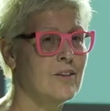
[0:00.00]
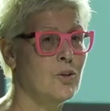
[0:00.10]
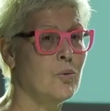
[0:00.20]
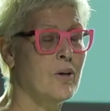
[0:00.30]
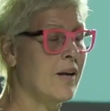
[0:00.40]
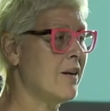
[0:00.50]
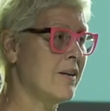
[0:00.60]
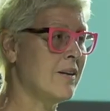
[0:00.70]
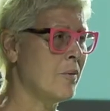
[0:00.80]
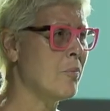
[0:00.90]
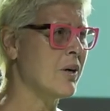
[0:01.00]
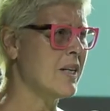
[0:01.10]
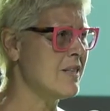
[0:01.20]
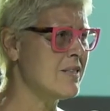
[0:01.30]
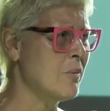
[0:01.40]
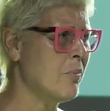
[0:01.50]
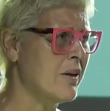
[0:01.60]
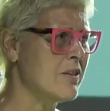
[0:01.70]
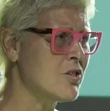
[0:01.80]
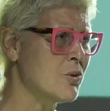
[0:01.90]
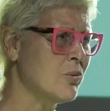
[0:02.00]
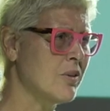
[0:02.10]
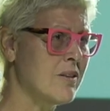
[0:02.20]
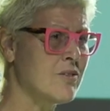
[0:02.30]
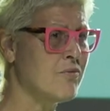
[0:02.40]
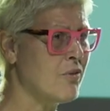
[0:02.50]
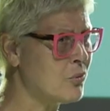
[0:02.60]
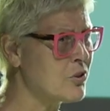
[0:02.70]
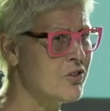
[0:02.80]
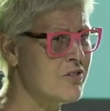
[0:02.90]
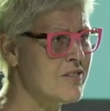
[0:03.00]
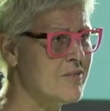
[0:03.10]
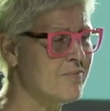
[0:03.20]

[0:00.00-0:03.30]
you can participate soon as voters,